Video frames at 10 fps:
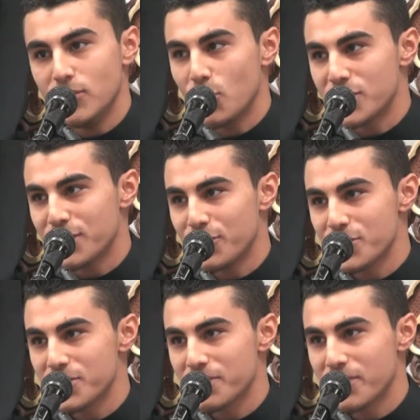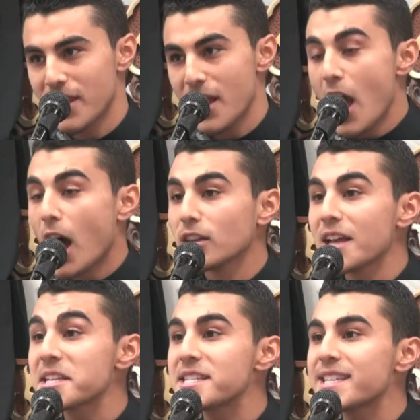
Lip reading: Notice the verse. Allah says,